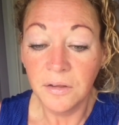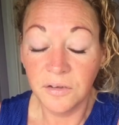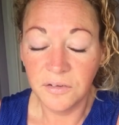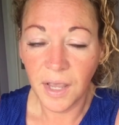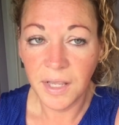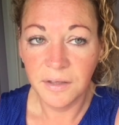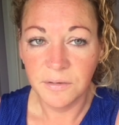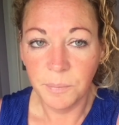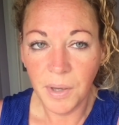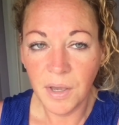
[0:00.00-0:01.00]
Today
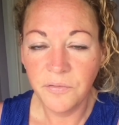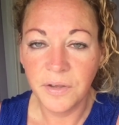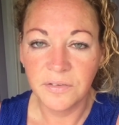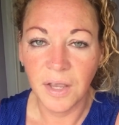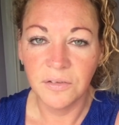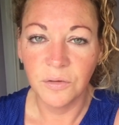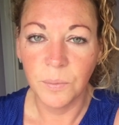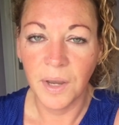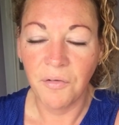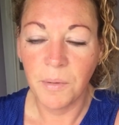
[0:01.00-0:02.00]
is a perfect day to
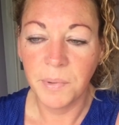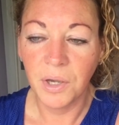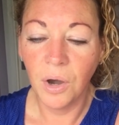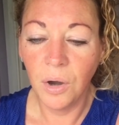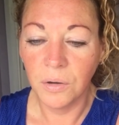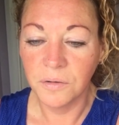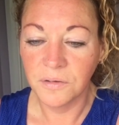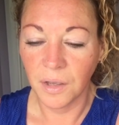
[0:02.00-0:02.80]
wear it because